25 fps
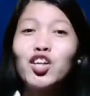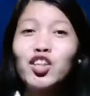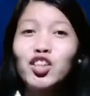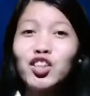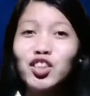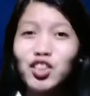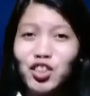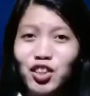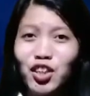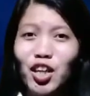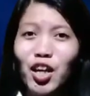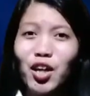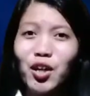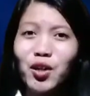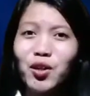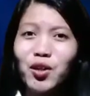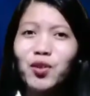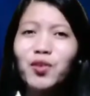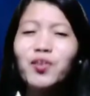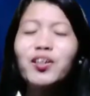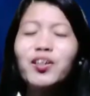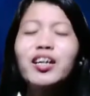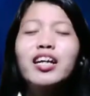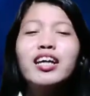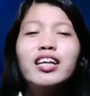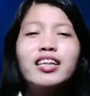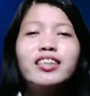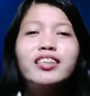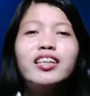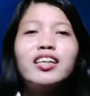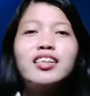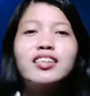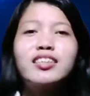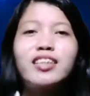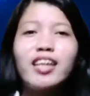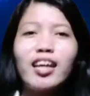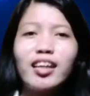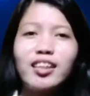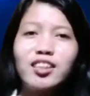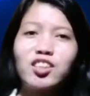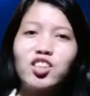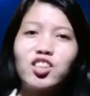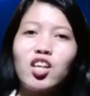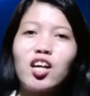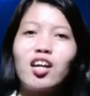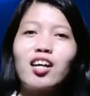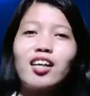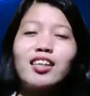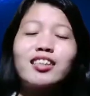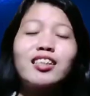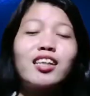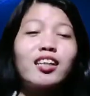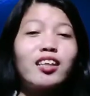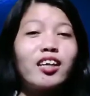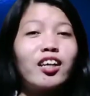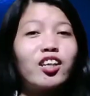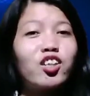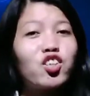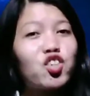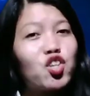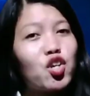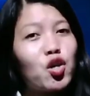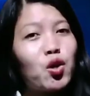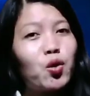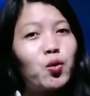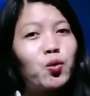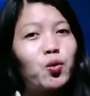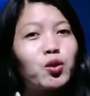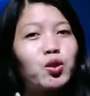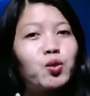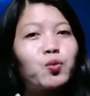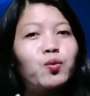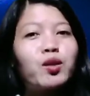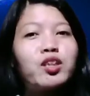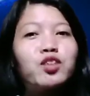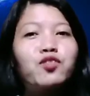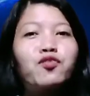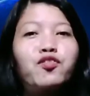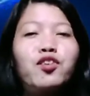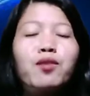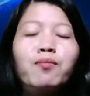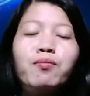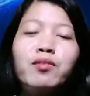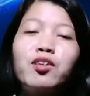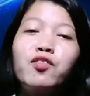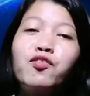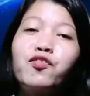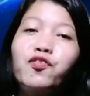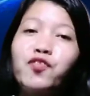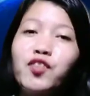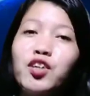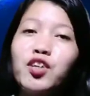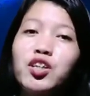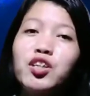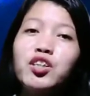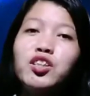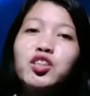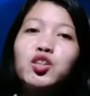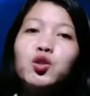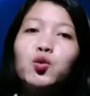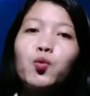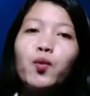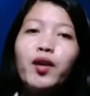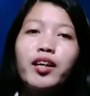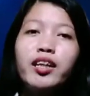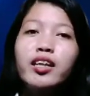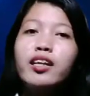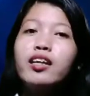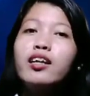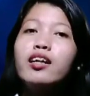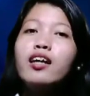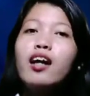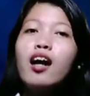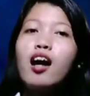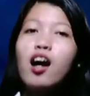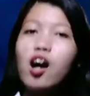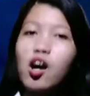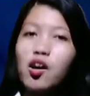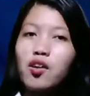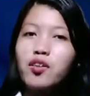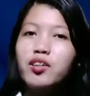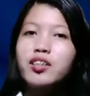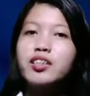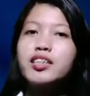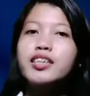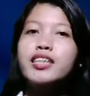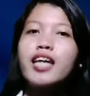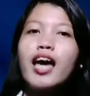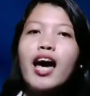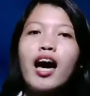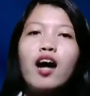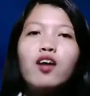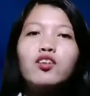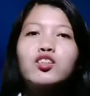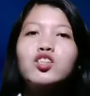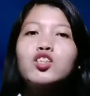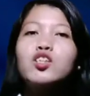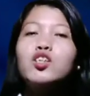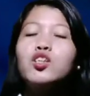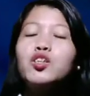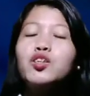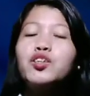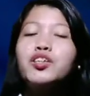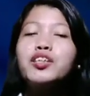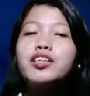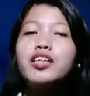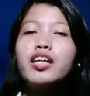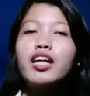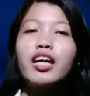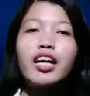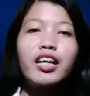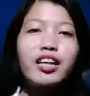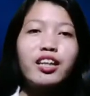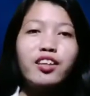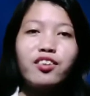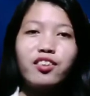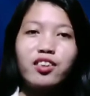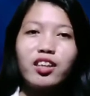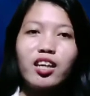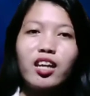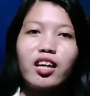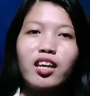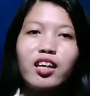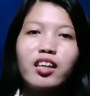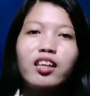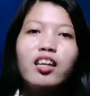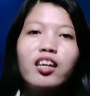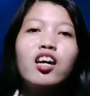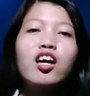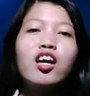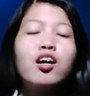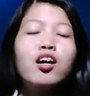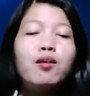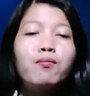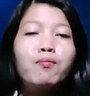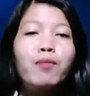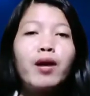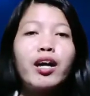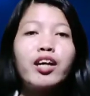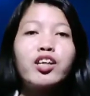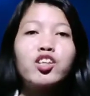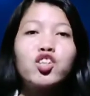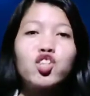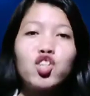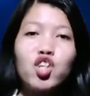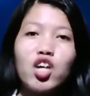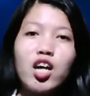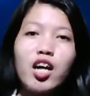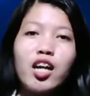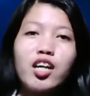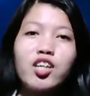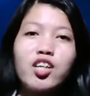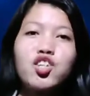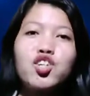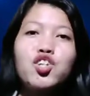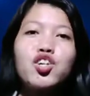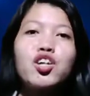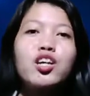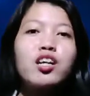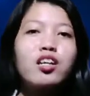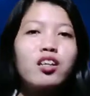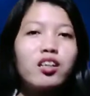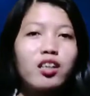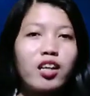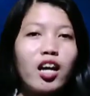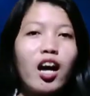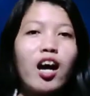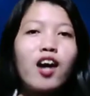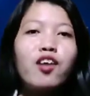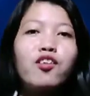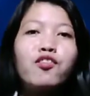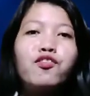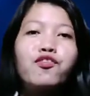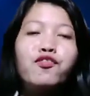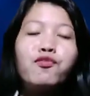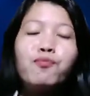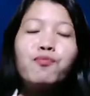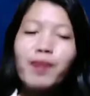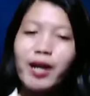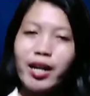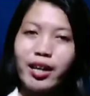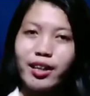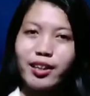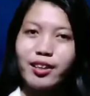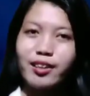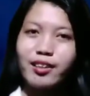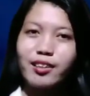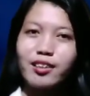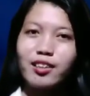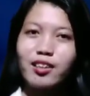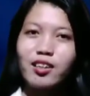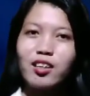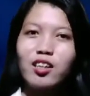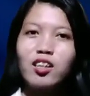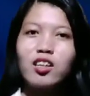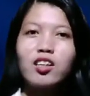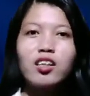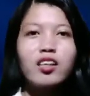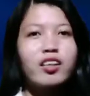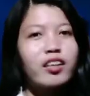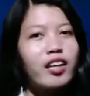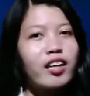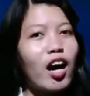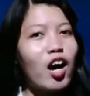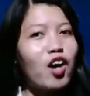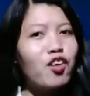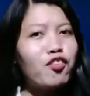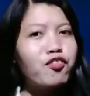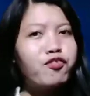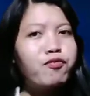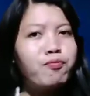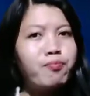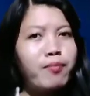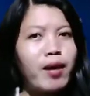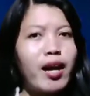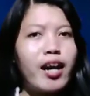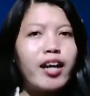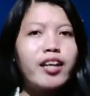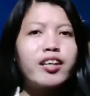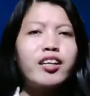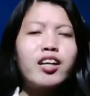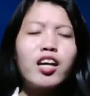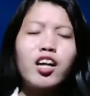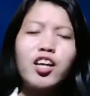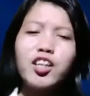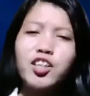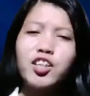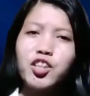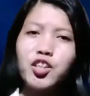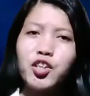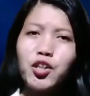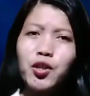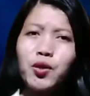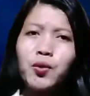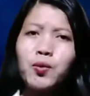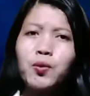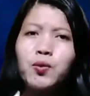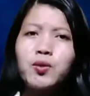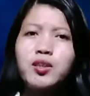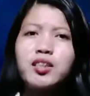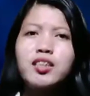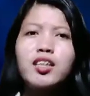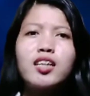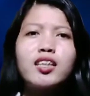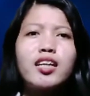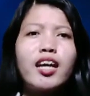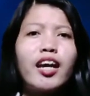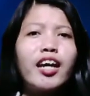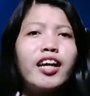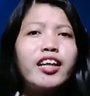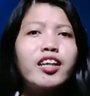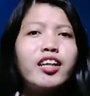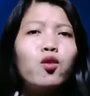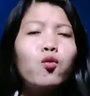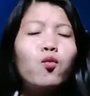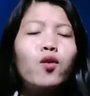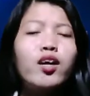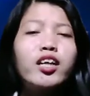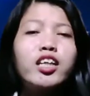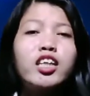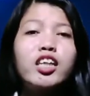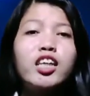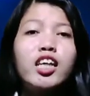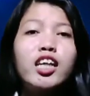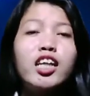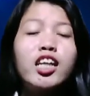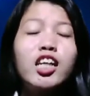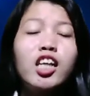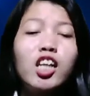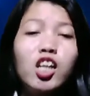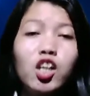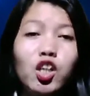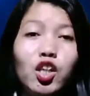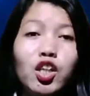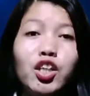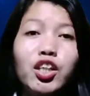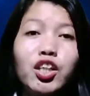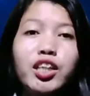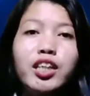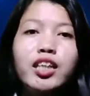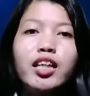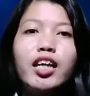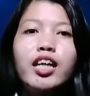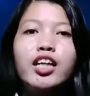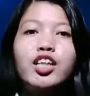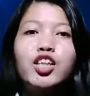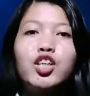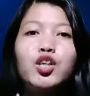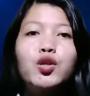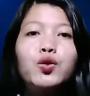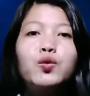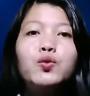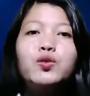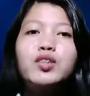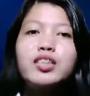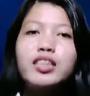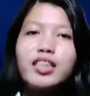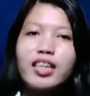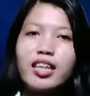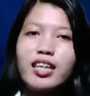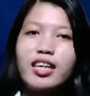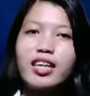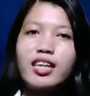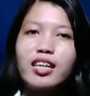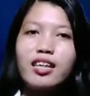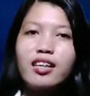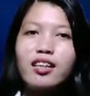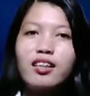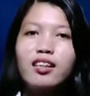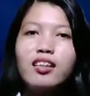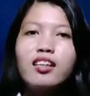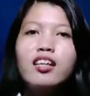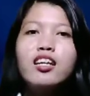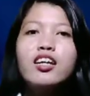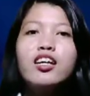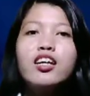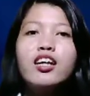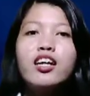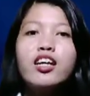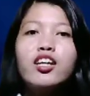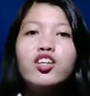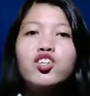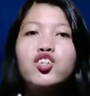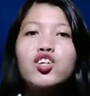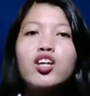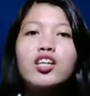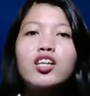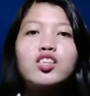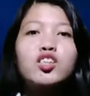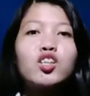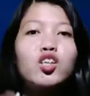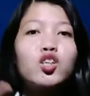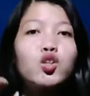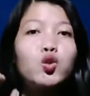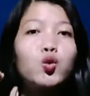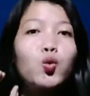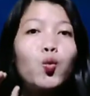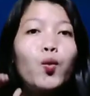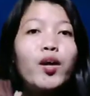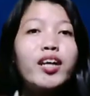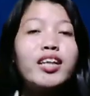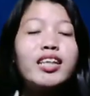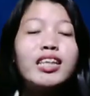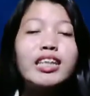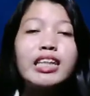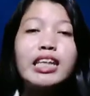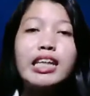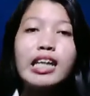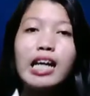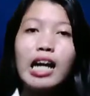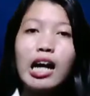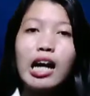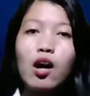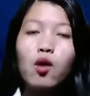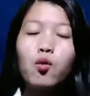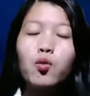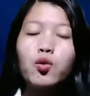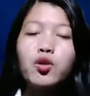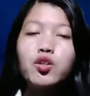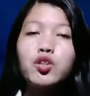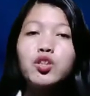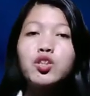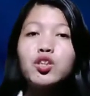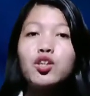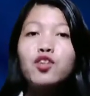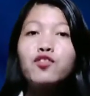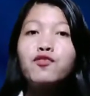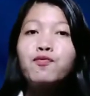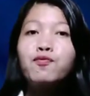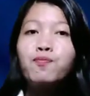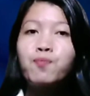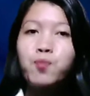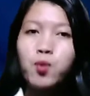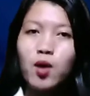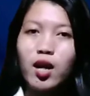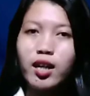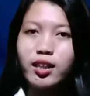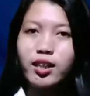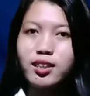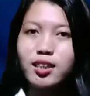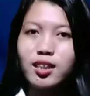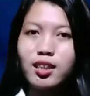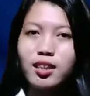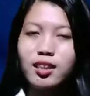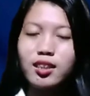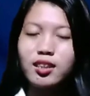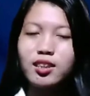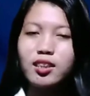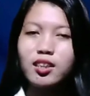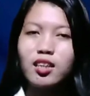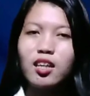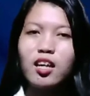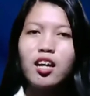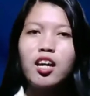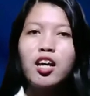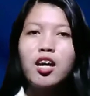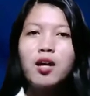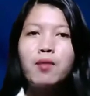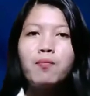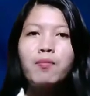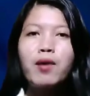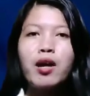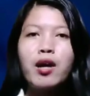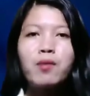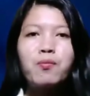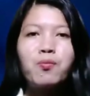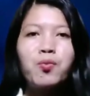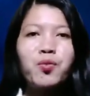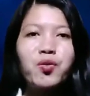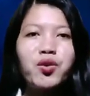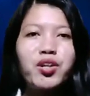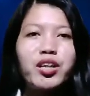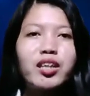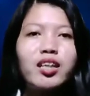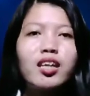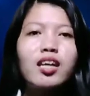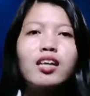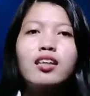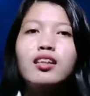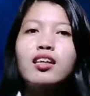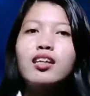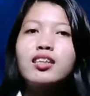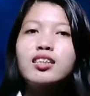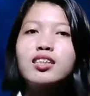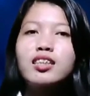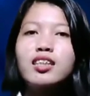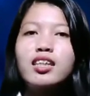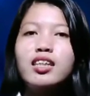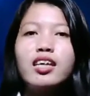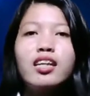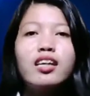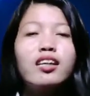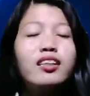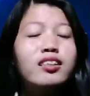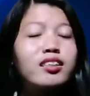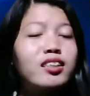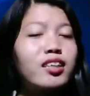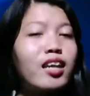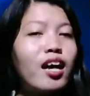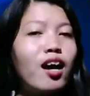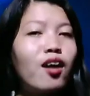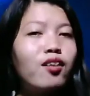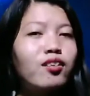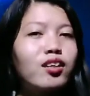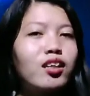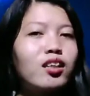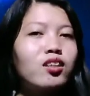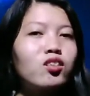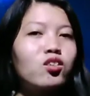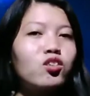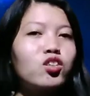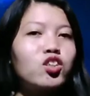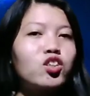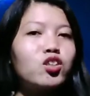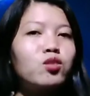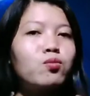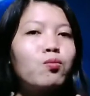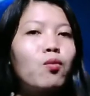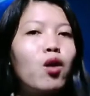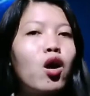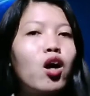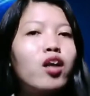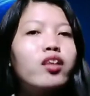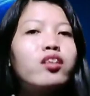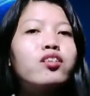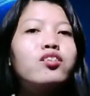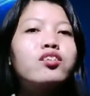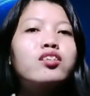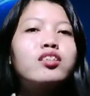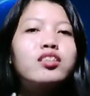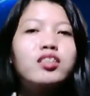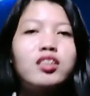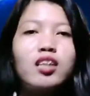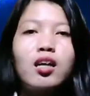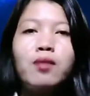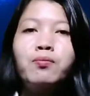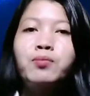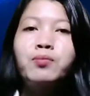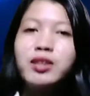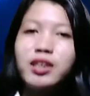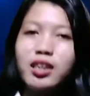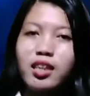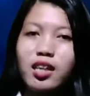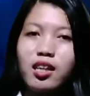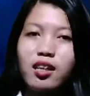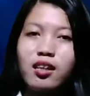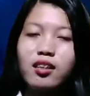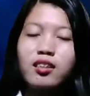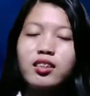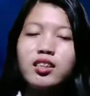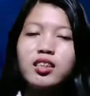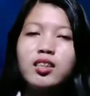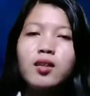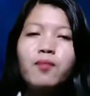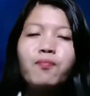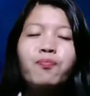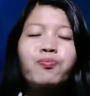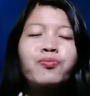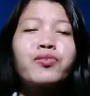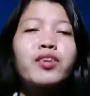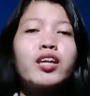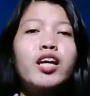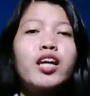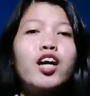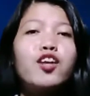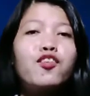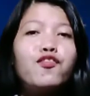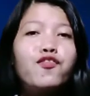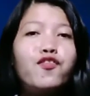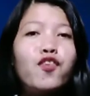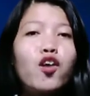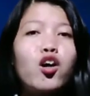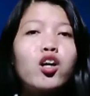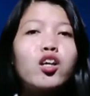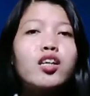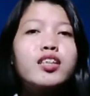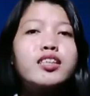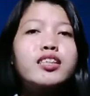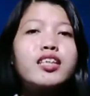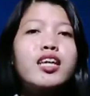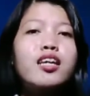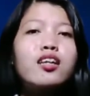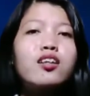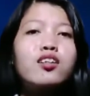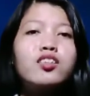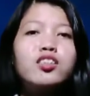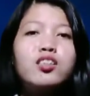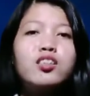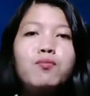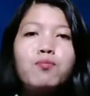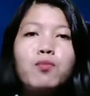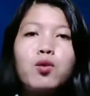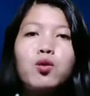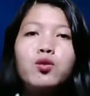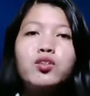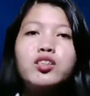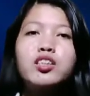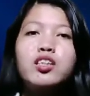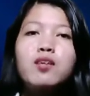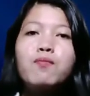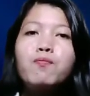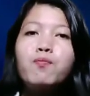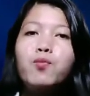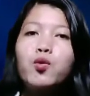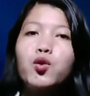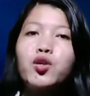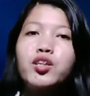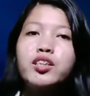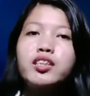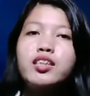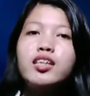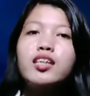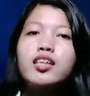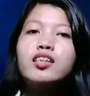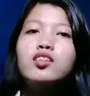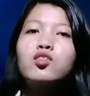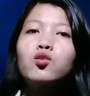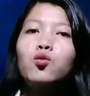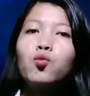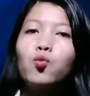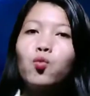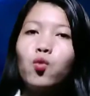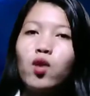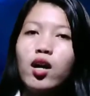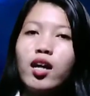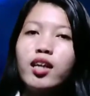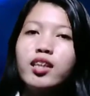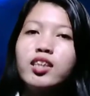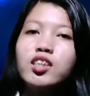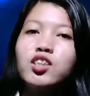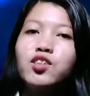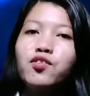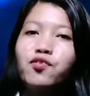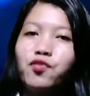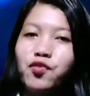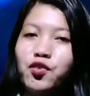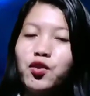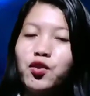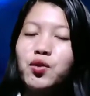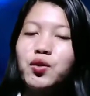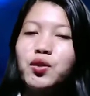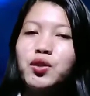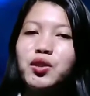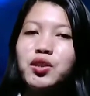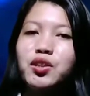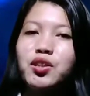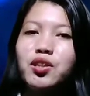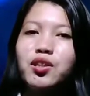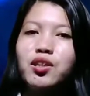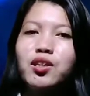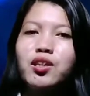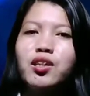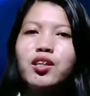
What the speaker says: So, the TED Talk that I chose was from the first 20 hours How to Learn Anything by Josh Kaufman. Kaufman argues that anyone can learn a new skill in just 20 hours of practice by breaking the skill down into smaller sub-skills and focusing on the most important ones first.